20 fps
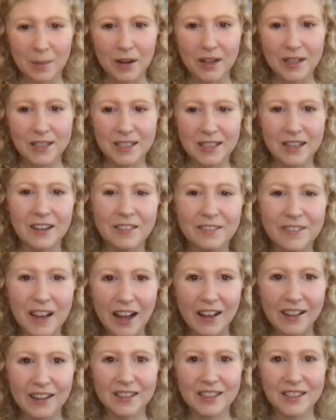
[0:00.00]
personal
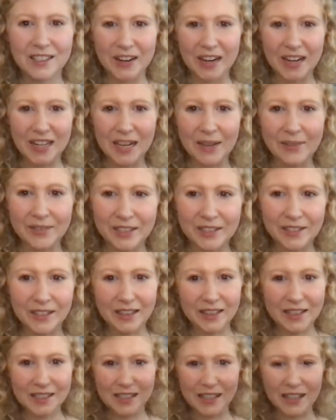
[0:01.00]
values, right? Neptune,
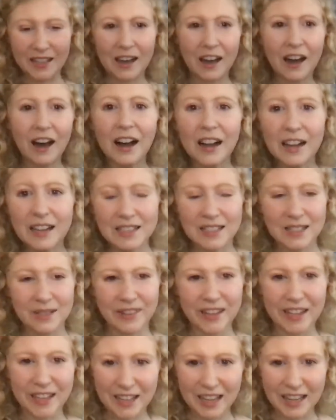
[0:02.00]
like these like
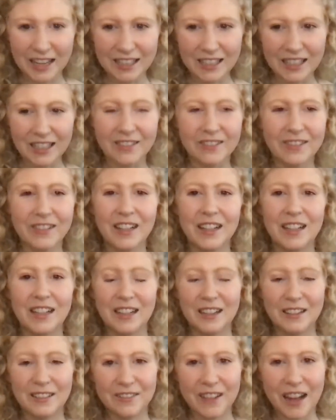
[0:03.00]
cosmic kind of
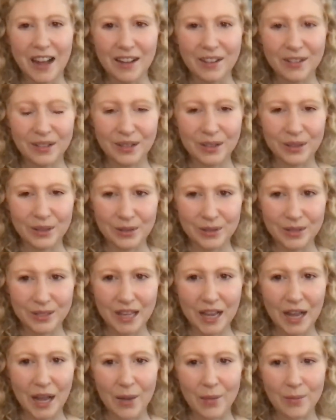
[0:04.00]
values.
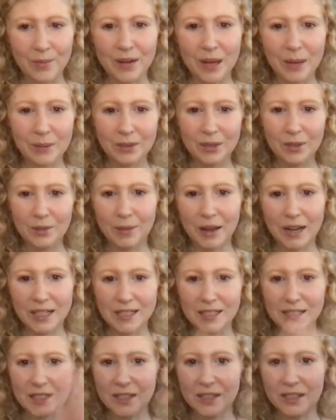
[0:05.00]
Um, Neptune,
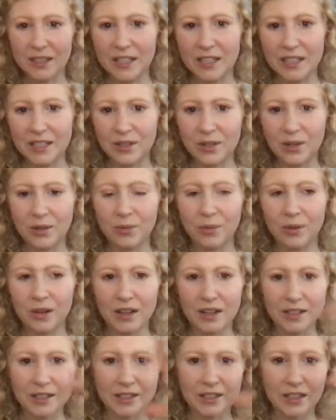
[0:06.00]
Pisces, there is no
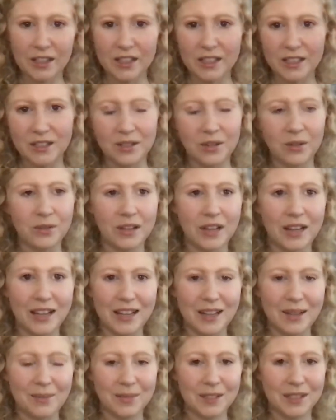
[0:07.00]
words, there is no
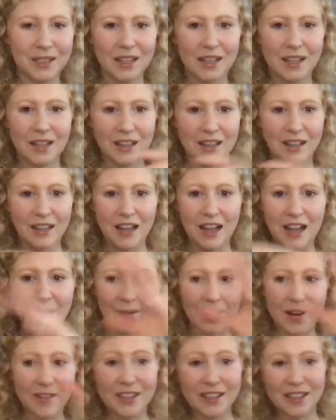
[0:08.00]
names.
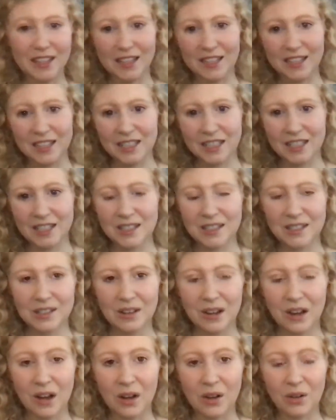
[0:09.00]
Um, everything is just
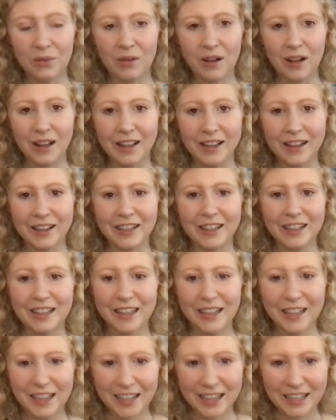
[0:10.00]
all one.
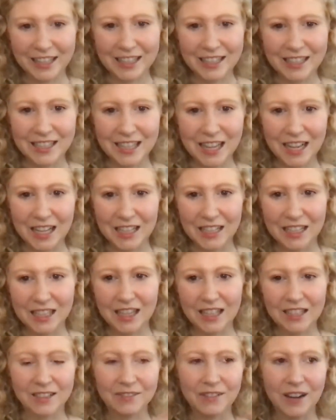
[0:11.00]
It is that
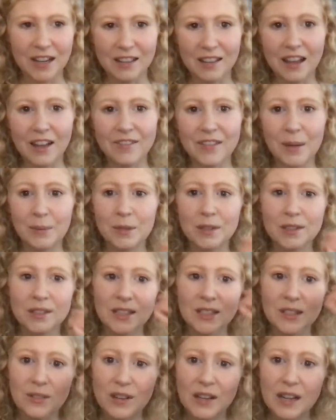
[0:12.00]
that divine love. Neptune's
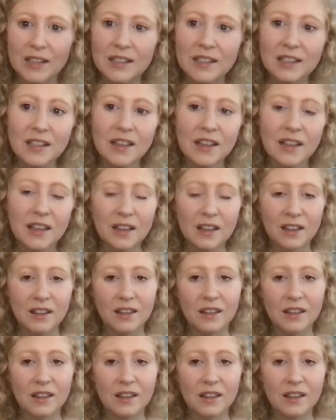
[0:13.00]
also connected to the